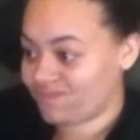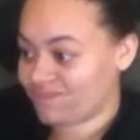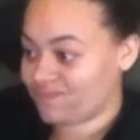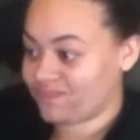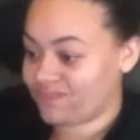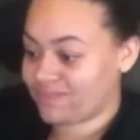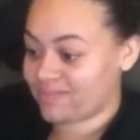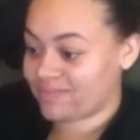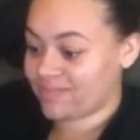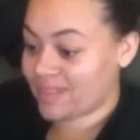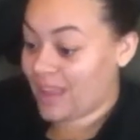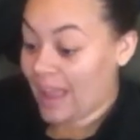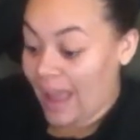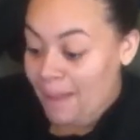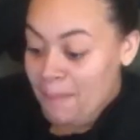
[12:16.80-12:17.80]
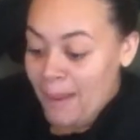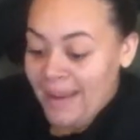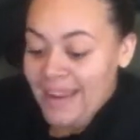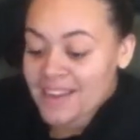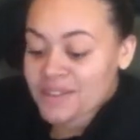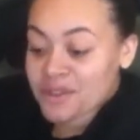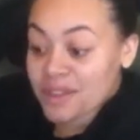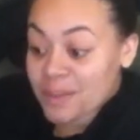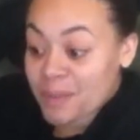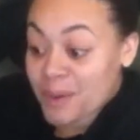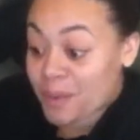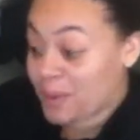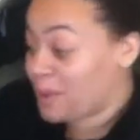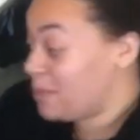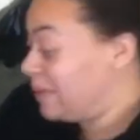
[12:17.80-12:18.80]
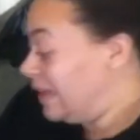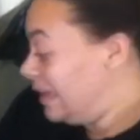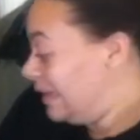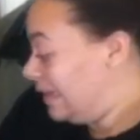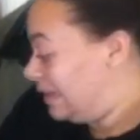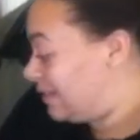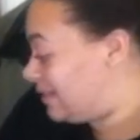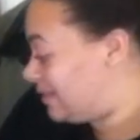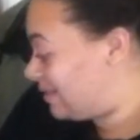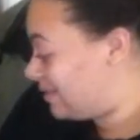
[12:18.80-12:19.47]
you red-handed. My hands are on the computer. What do you mean?